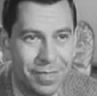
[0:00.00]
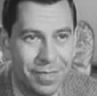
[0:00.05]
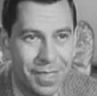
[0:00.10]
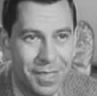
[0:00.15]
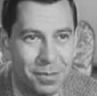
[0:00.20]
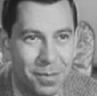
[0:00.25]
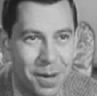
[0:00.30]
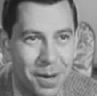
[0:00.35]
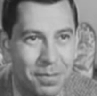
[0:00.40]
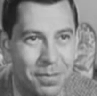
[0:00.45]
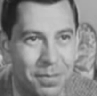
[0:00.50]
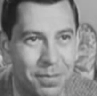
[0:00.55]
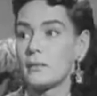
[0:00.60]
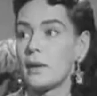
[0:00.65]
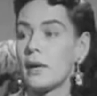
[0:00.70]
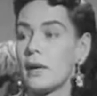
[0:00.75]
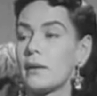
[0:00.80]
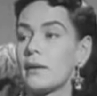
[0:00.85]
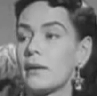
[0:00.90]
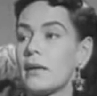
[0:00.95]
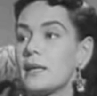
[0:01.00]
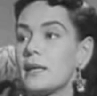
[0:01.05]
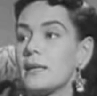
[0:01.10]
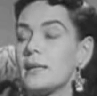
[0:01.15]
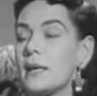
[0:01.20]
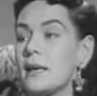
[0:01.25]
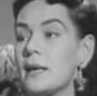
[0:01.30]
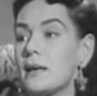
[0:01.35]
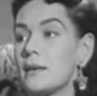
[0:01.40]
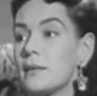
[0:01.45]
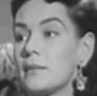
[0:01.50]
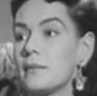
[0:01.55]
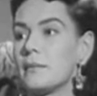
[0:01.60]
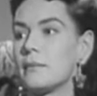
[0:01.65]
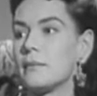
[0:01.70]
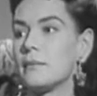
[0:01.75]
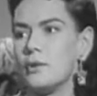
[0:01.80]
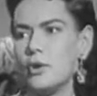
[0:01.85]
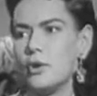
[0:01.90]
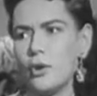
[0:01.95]
Yes, ma'am. that did it.
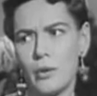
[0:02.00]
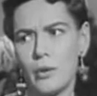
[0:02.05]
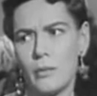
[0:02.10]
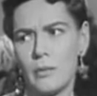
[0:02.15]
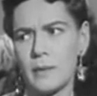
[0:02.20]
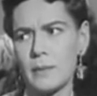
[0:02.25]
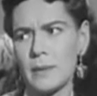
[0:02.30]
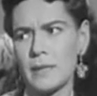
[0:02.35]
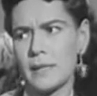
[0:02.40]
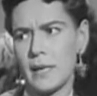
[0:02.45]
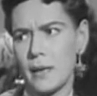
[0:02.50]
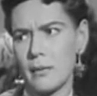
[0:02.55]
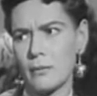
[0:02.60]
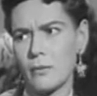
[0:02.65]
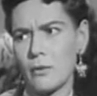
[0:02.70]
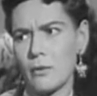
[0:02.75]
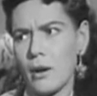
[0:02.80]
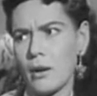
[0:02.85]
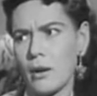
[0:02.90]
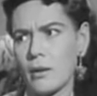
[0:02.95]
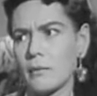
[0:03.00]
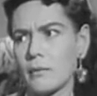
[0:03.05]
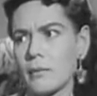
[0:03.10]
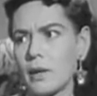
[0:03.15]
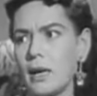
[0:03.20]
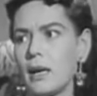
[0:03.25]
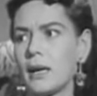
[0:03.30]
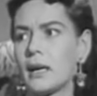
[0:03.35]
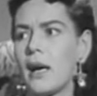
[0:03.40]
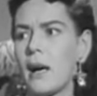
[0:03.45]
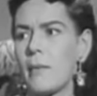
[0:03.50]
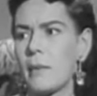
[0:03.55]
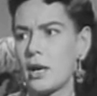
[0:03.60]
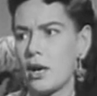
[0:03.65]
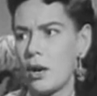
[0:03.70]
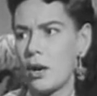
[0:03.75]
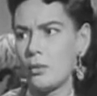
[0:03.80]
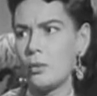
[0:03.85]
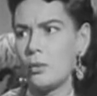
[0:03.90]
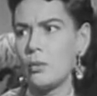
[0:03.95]
Knew there must be something wrong. Got my
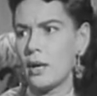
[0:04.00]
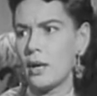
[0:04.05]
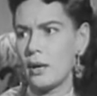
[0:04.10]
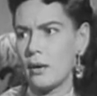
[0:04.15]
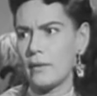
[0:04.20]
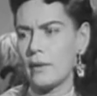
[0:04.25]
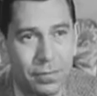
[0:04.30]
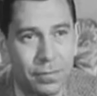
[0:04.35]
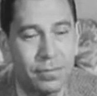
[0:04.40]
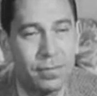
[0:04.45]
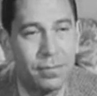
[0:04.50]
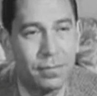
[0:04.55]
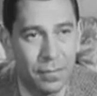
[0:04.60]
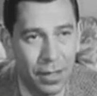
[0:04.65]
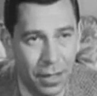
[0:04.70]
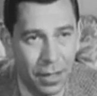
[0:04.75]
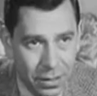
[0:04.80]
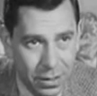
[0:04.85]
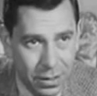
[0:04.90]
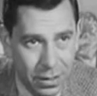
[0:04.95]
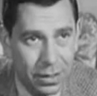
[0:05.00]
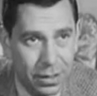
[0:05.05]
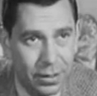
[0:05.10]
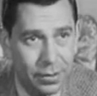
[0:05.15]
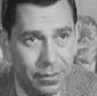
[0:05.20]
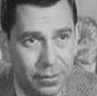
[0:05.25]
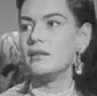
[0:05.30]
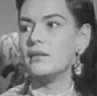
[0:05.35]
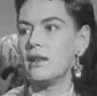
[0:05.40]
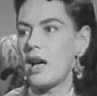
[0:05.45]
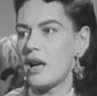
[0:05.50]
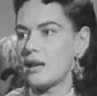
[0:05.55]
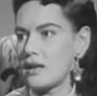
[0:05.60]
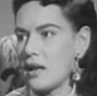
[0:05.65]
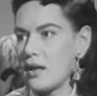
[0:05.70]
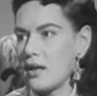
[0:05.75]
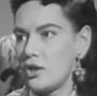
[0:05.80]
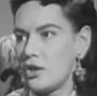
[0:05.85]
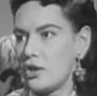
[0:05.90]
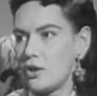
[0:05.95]
coat and went over there. I see. Knocked
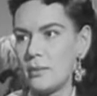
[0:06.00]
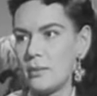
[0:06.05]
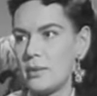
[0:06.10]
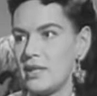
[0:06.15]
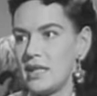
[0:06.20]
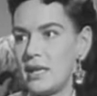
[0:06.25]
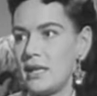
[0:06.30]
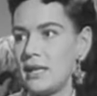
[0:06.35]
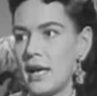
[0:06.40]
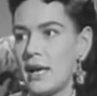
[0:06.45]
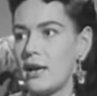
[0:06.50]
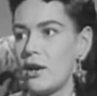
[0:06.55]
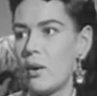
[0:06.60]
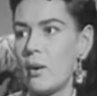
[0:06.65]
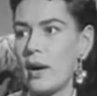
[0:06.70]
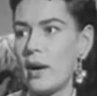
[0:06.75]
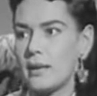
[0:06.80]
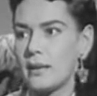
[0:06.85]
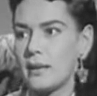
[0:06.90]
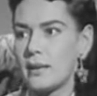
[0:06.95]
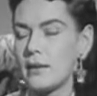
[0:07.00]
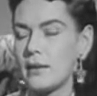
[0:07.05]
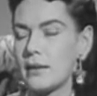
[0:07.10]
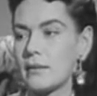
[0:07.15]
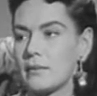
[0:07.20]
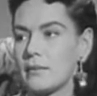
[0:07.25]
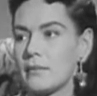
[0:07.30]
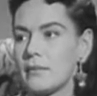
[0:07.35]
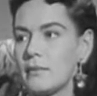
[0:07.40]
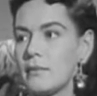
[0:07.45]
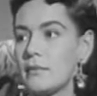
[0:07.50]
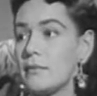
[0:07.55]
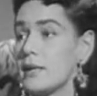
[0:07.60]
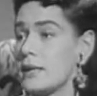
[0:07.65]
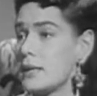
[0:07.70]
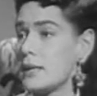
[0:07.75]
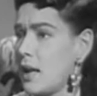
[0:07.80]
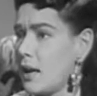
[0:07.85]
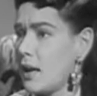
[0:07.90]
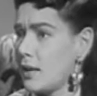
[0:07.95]
on the door, but didn't get no answer.
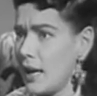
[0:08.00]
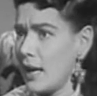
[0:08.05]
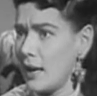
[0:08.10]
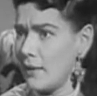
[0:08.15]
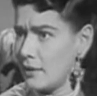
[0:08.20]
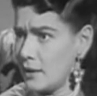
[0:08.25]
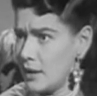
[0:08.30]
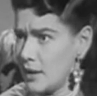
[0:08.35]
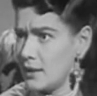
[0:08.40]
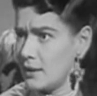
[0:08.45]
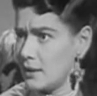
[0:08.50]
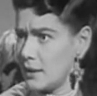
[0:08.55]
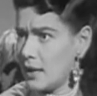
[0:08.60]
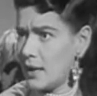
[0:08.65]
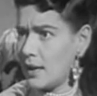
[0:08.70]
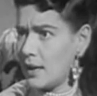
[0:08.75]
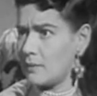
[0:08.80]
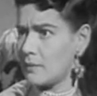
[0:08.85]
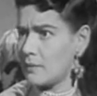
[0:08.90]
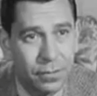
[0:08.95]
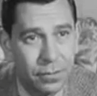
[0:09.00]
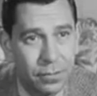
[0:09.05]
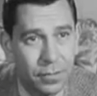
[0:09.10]
Must have knocked half a dozen times.